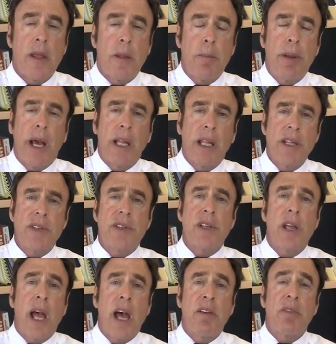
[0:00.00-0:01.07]
The
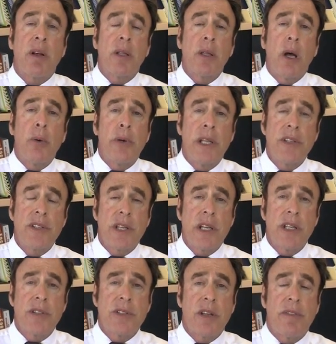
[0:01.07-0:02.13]
pellets have a lower
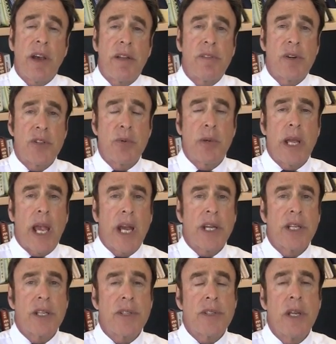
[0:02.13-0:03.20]
incidence of adverse
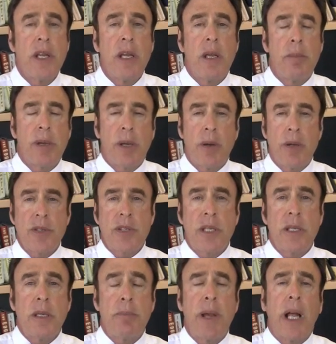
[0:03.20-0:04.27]
reactions because
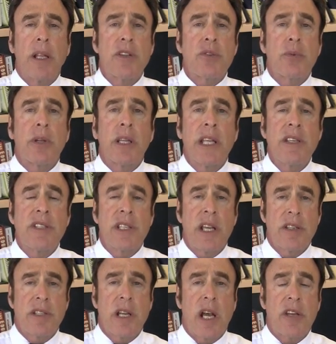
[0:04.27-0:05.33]
the pellets release
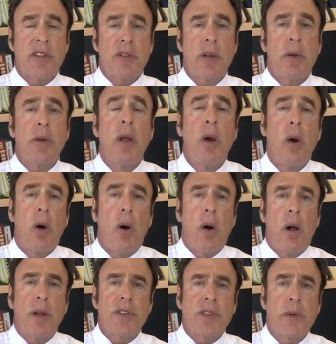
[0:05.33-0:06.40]
testosterone
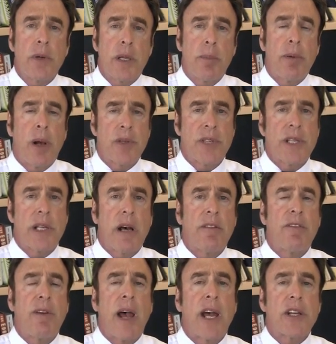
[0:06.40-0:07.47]
also in a
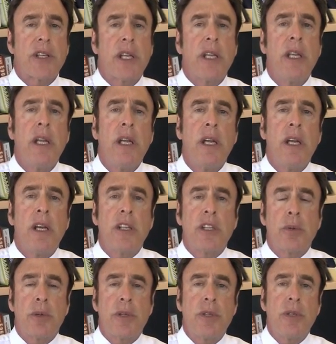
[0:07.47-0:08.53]
pulsatile fashion.
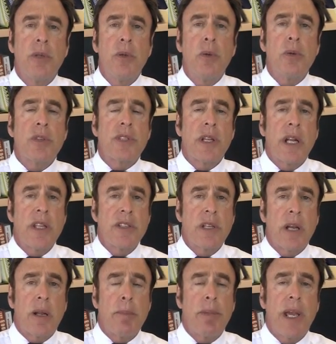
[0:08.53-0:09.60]
There were 2 studies
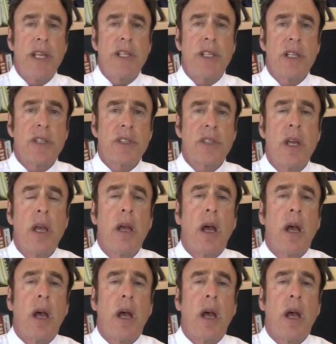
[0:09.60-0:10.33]
done on patients